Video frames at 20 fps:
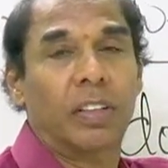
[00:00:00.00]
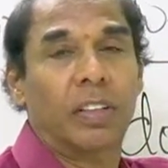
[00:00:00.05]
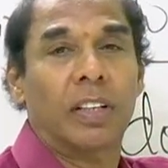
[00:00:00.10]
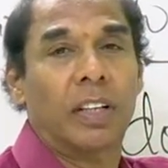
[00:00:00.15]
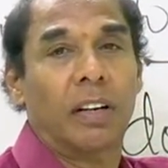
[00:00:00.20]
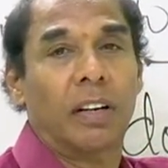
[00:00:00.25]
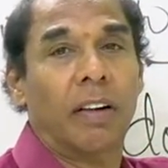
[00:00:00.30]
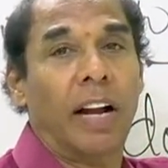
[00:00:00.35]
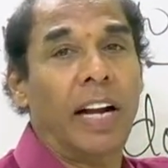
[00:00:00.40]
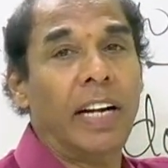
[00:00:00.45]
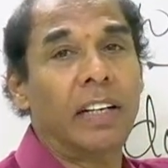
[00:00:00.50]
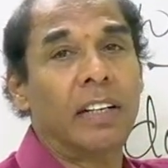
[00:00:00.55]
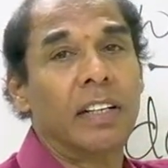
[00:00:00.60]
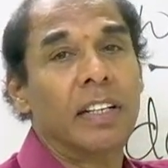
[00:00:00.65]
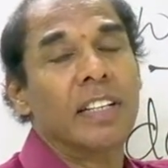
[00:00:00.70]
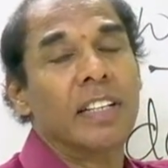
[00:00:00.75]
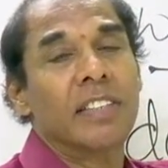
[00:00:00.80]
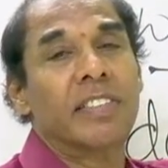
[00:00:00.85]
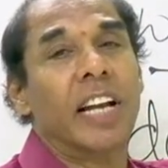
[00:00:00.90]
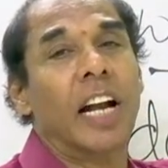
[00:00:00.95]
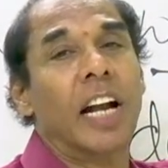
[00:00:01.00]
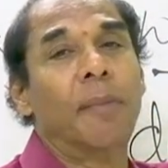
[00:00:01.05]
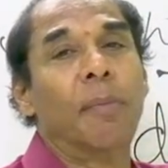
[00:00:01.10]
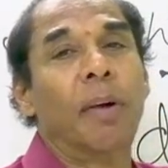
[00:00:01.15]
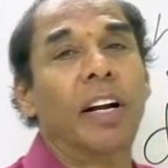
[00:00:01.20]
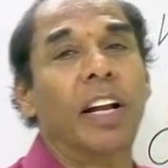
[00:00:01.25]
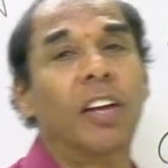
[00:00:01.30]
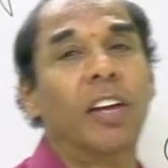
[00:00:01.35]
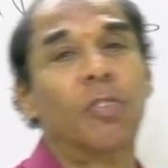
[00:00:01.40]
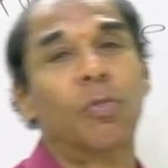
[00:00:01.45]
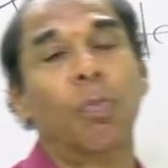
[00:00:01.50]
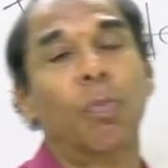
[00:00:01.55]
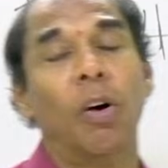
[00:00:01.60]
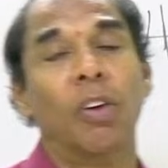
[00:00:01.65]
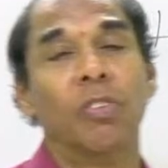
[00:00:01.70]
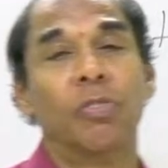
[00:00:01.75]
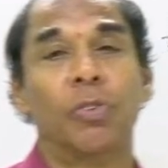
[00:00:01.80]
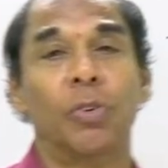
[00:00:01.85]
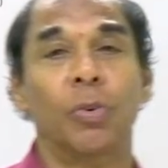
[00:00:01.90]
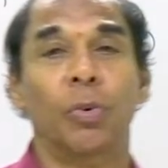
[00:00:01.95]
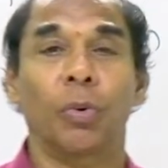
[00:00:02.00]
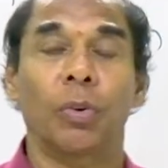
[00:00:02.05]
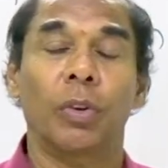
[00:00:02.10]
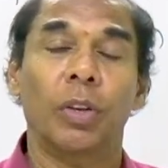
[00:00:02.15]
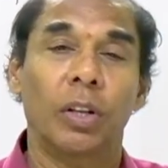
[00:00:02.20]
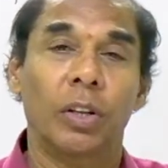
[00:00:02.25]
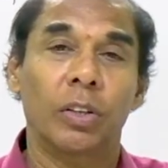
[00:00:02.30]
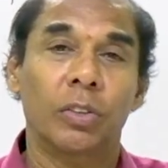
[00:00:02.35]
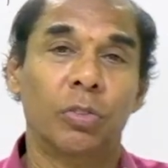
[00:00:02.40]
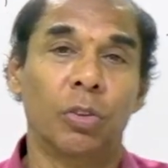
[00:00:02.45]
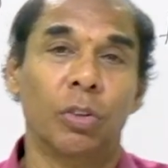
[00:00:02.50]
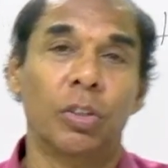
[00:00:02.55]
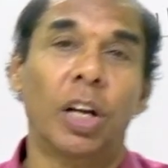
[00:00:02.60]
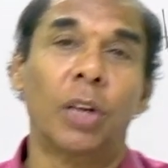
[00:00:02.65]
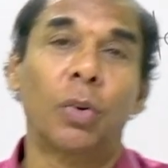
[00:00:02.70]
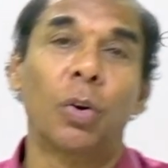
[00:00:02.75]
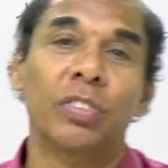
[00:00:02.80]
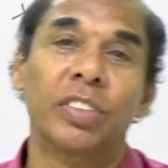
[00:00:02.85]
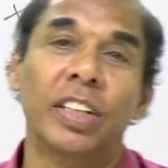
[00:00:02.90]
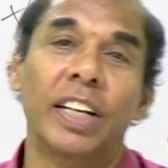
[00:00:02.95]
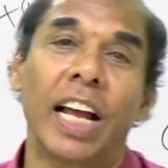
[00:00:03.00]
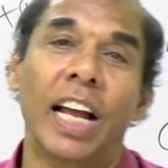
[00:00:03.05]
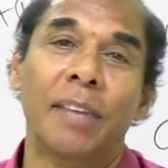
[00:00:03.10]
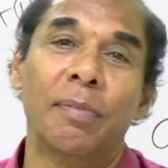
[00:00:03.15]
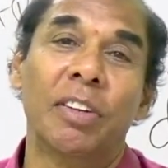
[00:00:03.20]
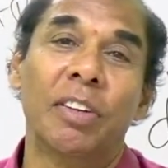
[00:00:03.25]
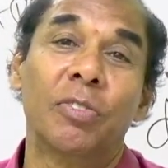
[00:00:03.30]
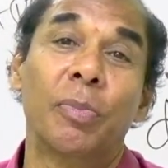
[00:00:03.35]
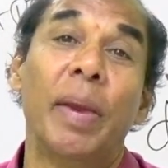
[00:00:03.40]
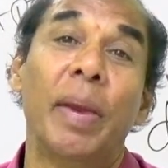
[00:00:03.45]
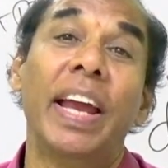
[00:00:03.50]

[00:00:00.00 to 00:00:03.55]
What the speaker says: Right? Statement is positive. So the question tag must be